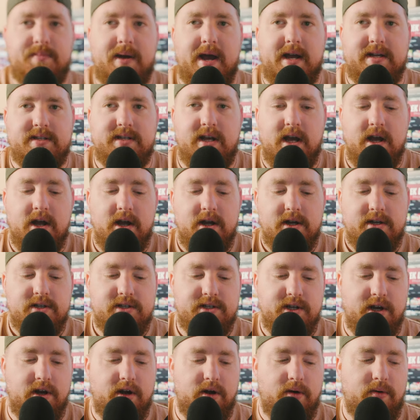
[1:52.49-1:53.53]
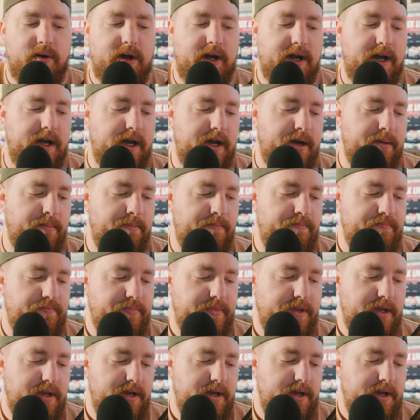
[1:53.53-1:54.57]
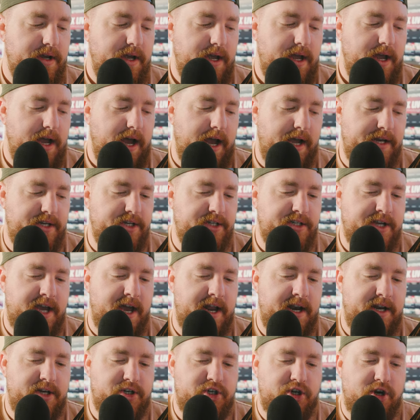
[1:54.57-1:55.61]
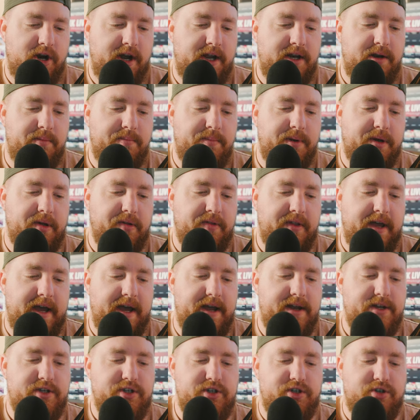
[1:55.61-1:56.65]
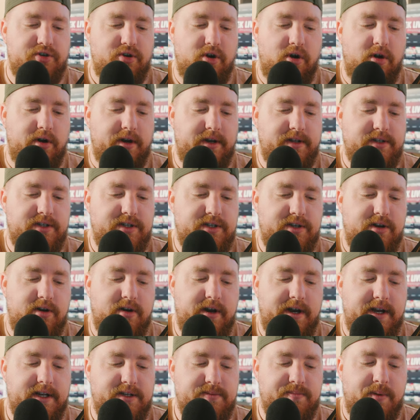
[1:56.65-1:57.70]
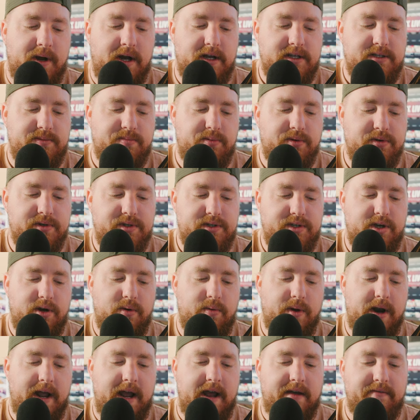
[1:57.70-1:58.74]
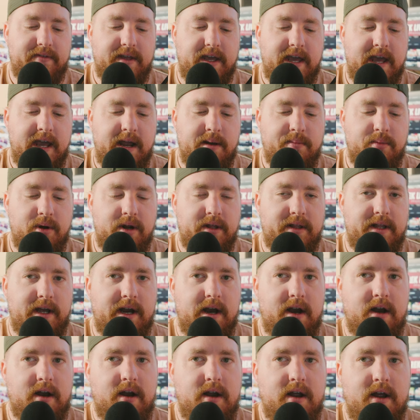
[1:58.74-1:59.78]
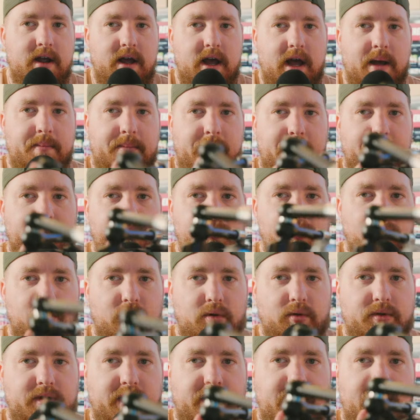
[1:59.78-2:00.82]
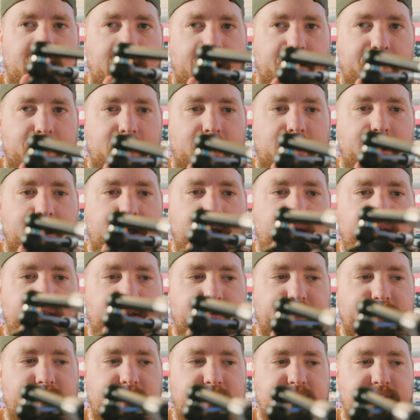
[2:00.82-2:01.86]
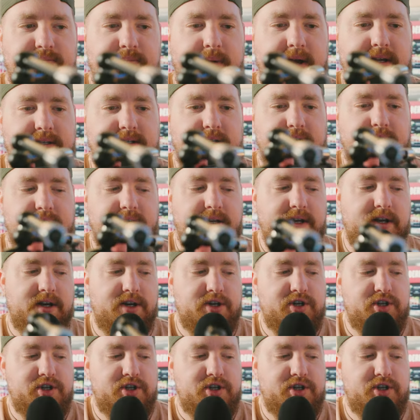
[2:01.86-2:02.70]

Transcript: mask. So I just kind of tried to build that as strong and sturdy as possible, so when I have the camera in there, I'm able to hold the camera and the face mask isn't going to